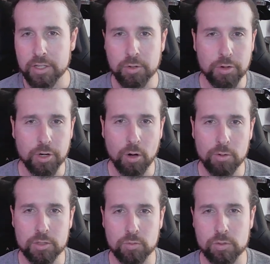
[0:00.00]
you can
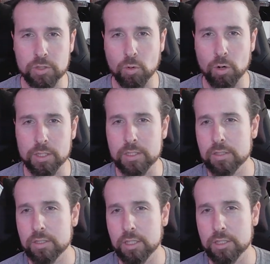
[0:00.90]
always resort
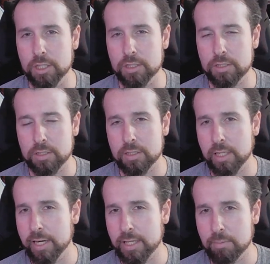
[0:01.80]
to just
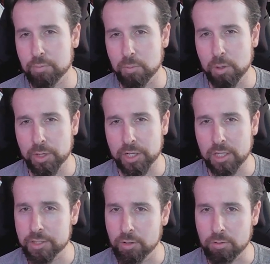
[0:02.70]
setting up remoting on your own